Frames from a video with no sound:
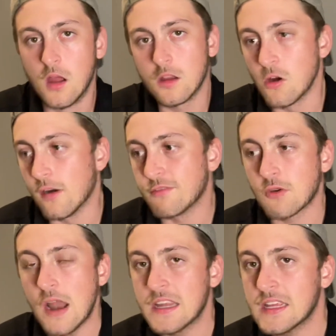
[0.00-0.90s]
You know, if
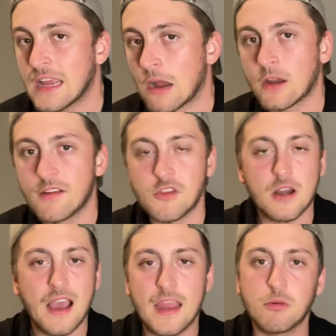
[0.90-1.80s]
Freddie, Gary, if they're
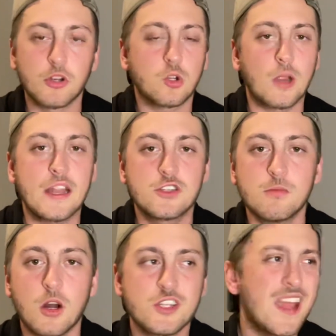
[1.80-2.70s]
not able to create too
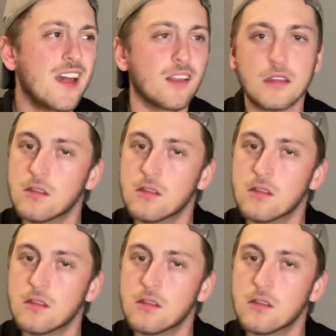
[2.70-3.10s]
much, yeah, like,